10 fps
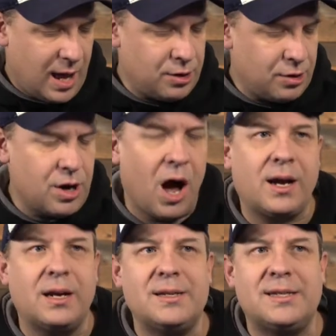And you're
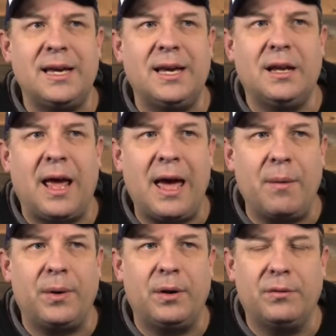not going to see it
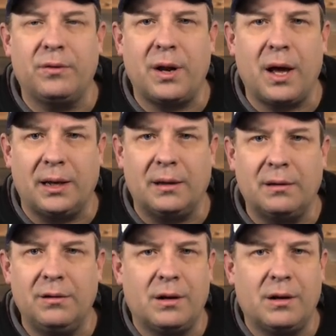happen overnight.